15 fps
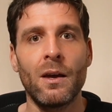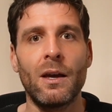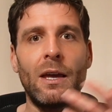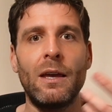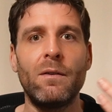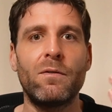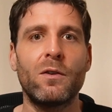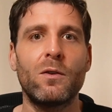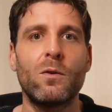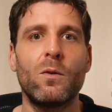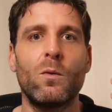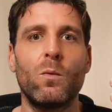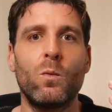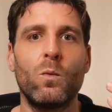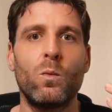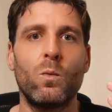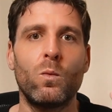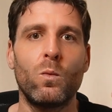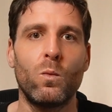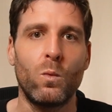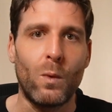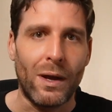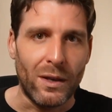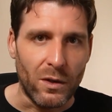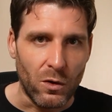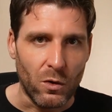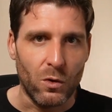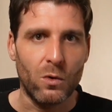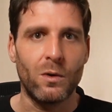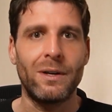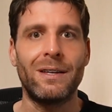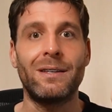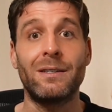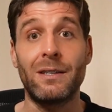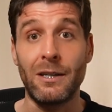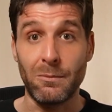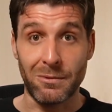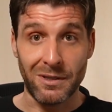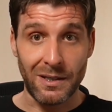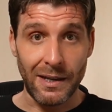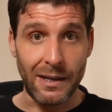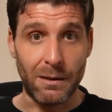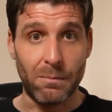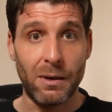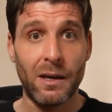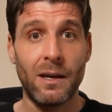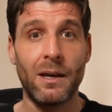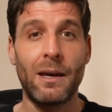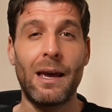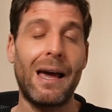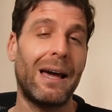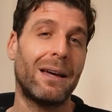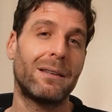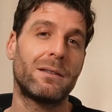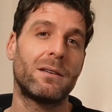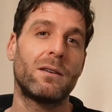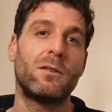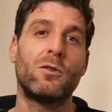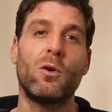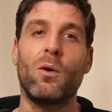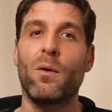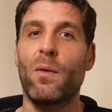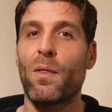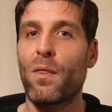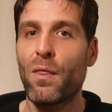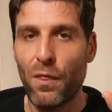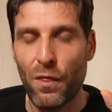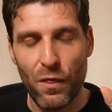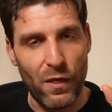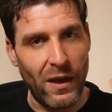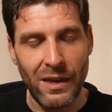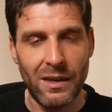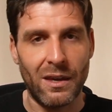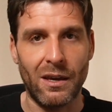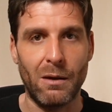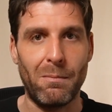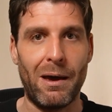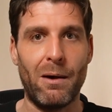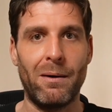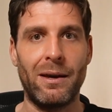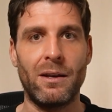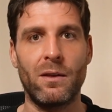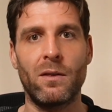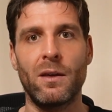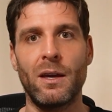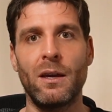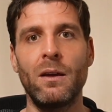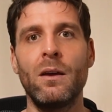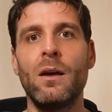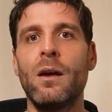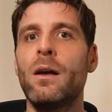Even when you're in deep sleep and not thinking about anything,